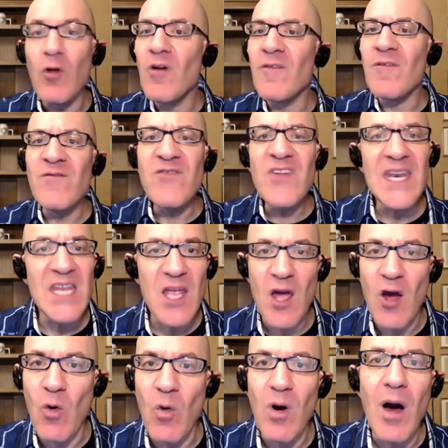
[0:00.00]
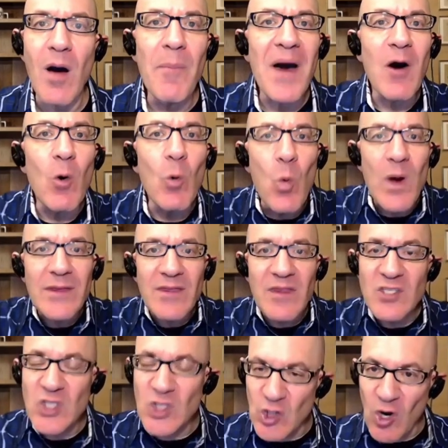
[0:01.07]
video about what the
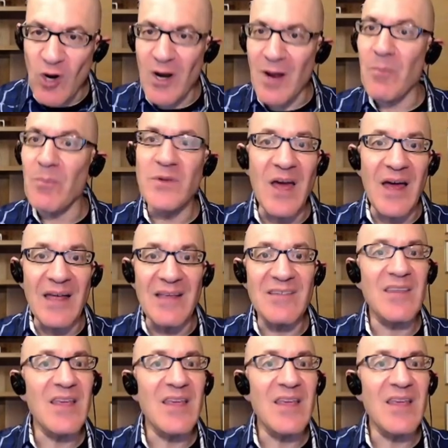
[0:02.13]
startup does.